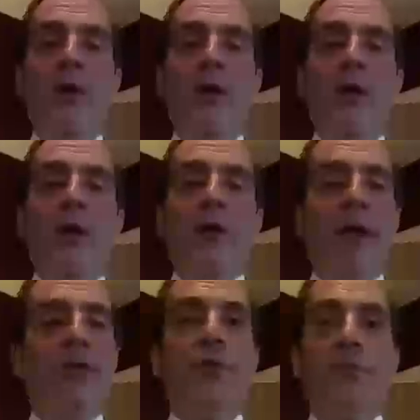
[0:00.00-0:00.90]
lice are
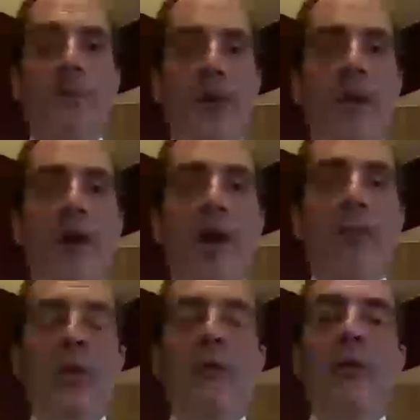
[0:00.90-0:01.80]
very common.
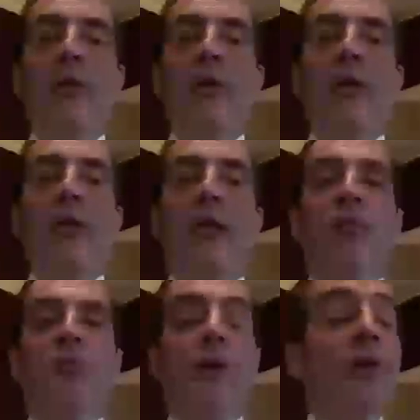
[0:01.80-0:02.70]
They've been
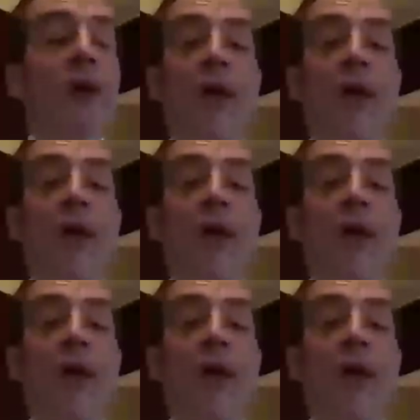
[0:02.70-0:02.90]
around